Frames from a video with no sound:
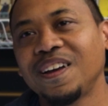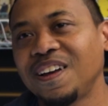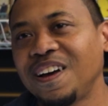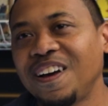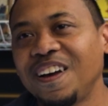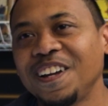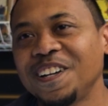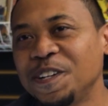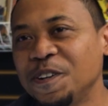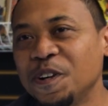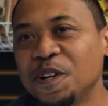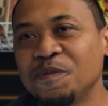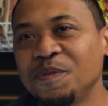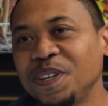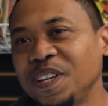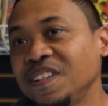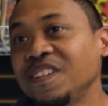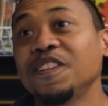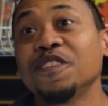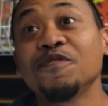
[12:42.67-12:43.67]
guy. You know what I
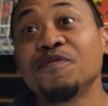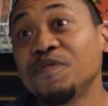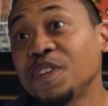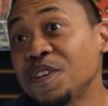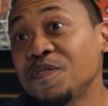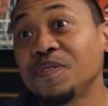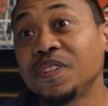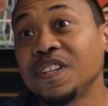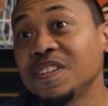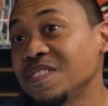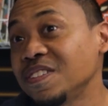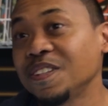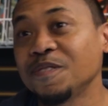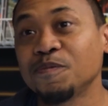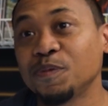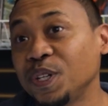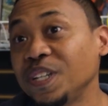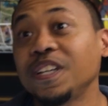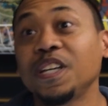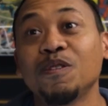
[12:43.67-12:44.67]
mean? In the 50s,
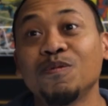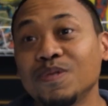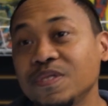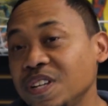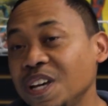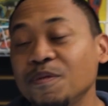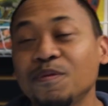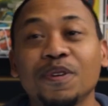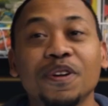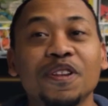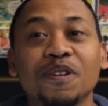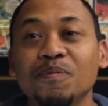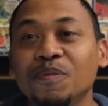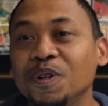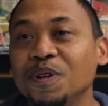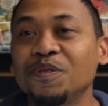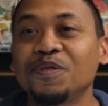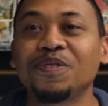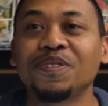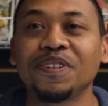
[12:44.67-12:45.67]
he was like one of the
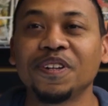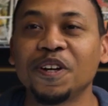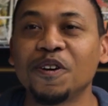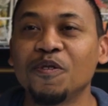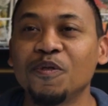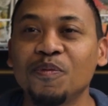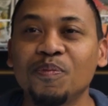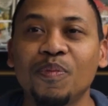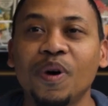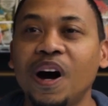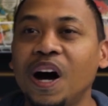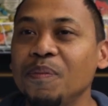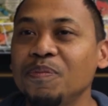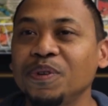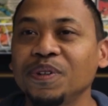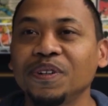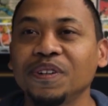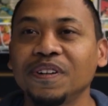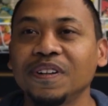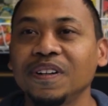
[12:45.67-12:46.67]
most, you know,
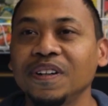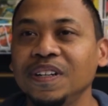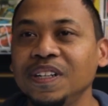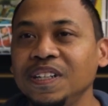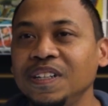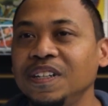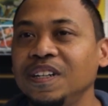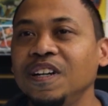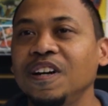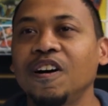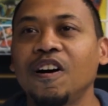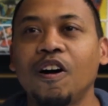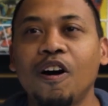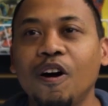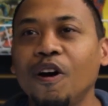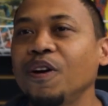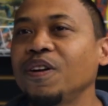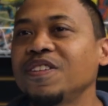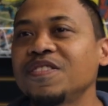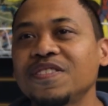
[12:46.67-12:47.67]
popular
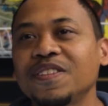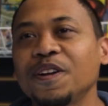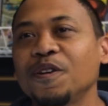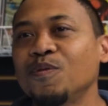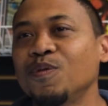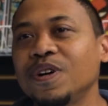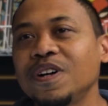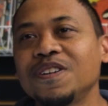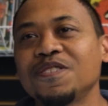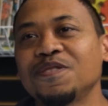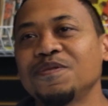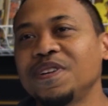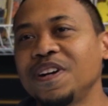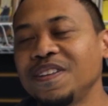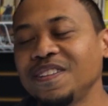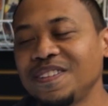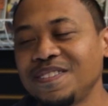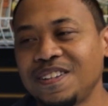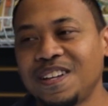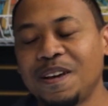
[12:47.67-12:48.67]
artists there was
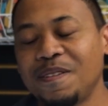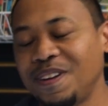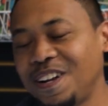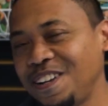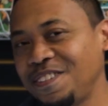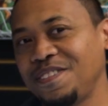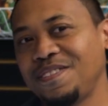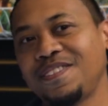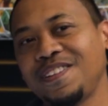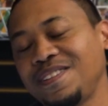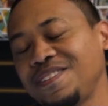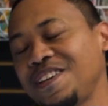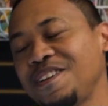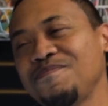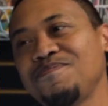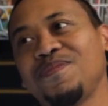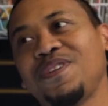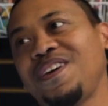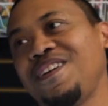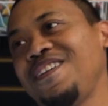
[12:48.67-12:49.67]
around the time. And I just think
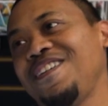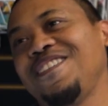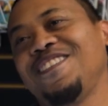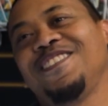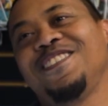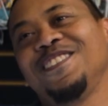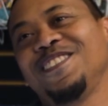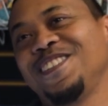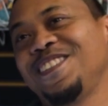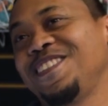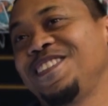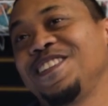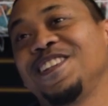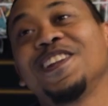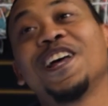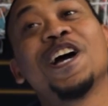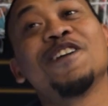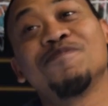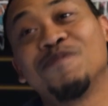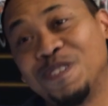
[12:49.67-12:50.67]
like, man,
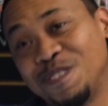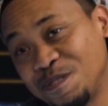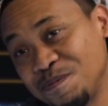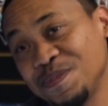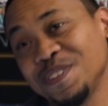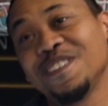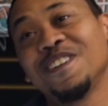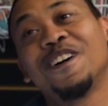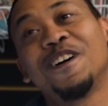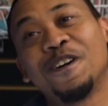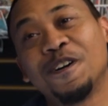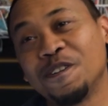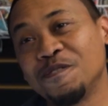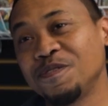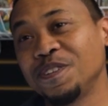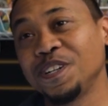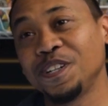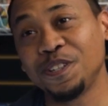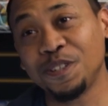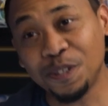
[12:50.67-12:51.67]
life must have been hard
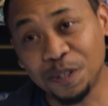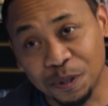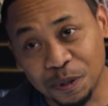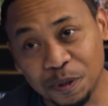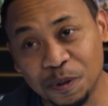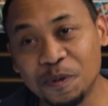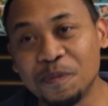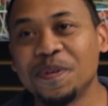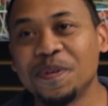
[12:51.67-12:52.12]
for you,